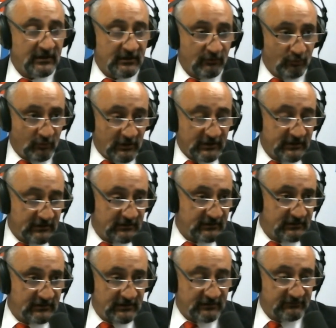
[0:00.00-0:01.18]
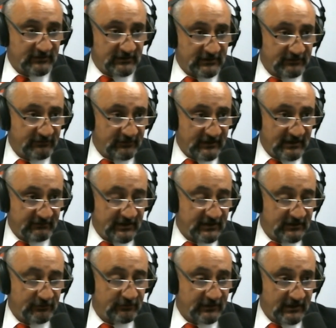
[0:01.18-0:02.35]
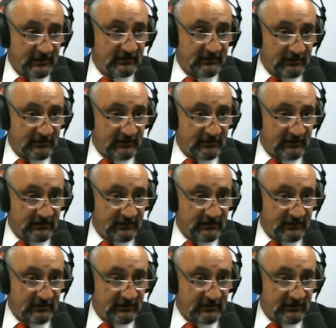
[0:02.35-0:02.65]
Walk in on the day of the election, have that in your hand,